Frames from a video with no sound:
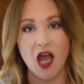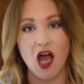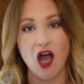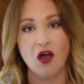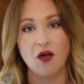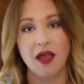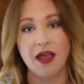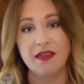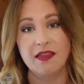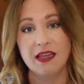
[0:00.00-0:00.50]

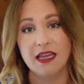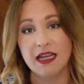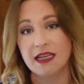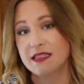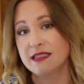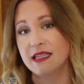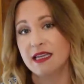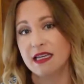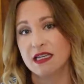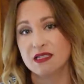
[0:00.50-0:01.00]
Okay, the
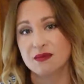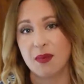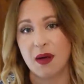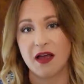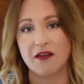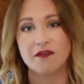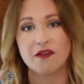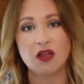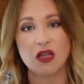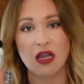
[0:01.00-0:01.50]
next thing is
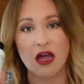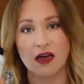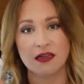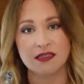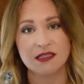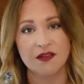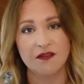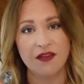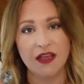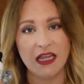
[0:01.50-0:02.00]
by
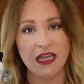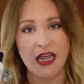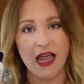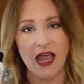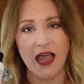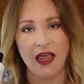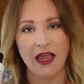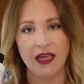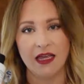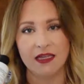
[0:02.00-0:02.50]
Philosophy,
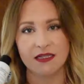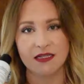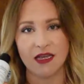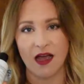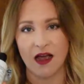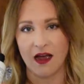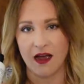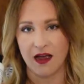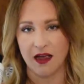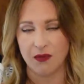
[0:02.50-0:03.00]
and
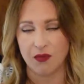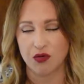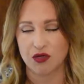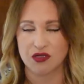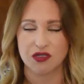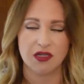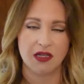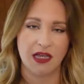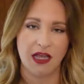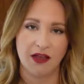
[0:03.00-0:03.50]
I
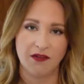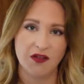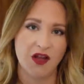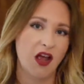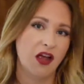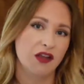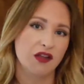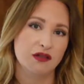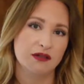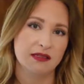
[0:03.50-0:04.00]
personally have
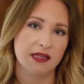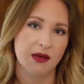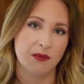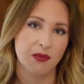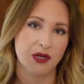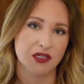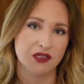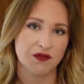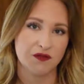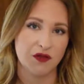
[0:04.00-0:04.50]
not used that
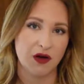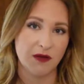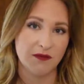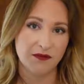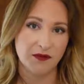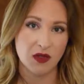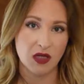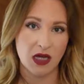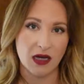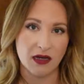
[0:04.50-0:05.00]
much from
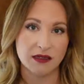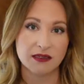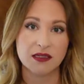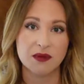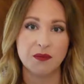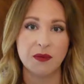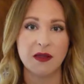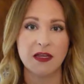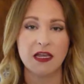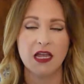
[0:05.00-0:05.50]

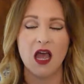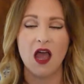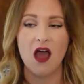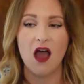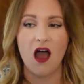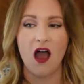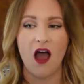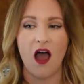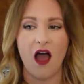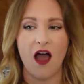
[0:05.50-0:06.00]
Philosophy.
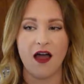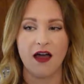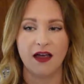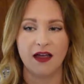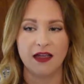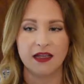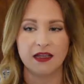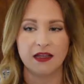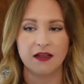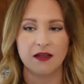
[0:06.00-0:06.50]

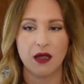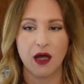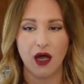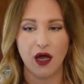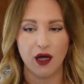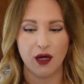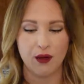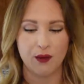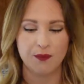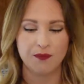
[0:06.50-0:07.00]
I
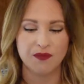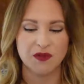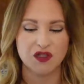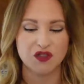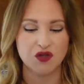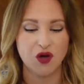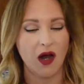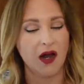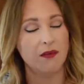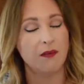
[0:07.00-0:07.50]

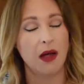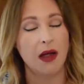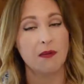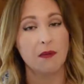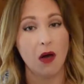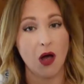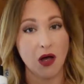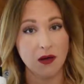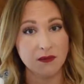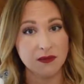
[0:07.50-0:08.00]
tried my
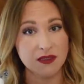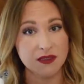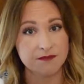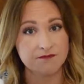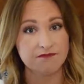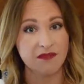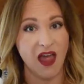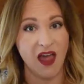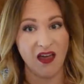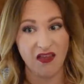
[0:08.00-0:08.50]
mom's
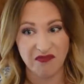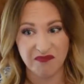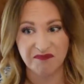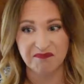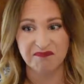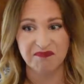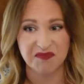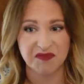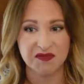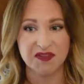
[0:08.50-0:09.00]
and
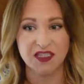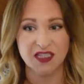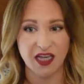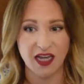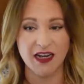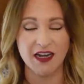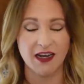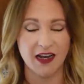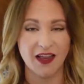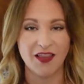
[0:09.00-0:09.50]

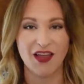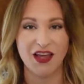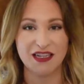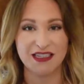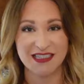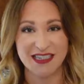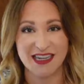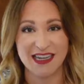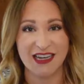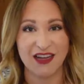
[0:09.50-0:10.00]
decided I
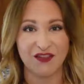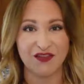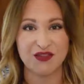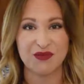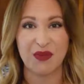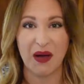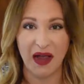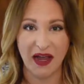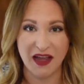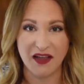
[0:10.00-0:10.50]
liked it enough to
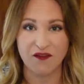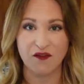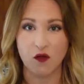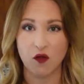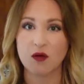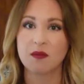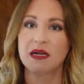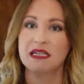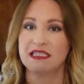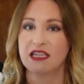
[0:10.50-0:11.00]
buy it
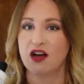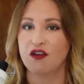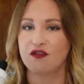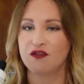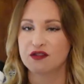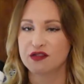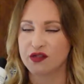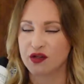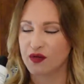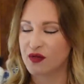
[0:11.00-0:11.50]
for
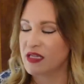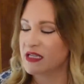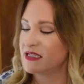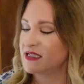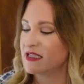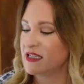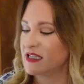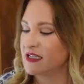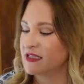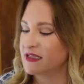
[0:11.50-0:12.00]
myself. So
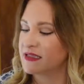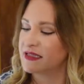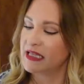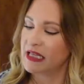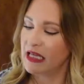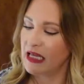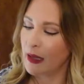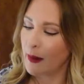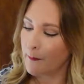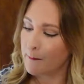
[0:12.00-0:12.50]
this is
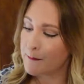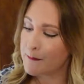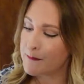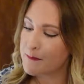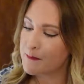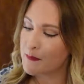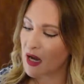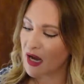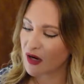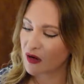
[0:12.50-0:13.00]
the
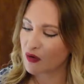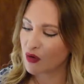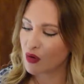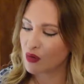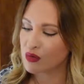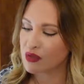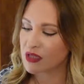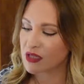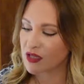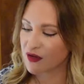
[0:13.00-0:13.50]

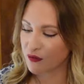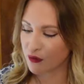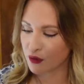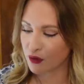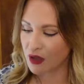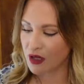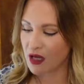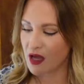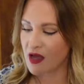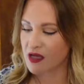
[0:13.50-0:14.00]

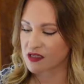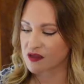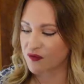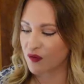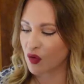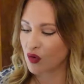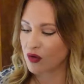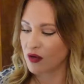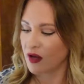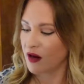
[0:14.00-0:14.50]
Microdelivery
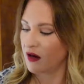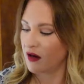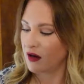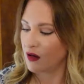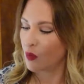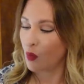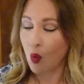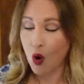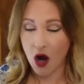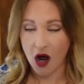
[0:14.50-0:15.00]

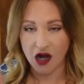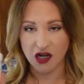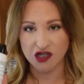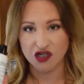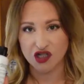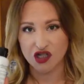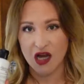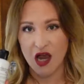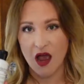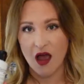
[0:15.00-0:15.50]
Exfoliating
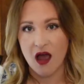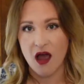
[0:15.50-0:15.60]
Wash.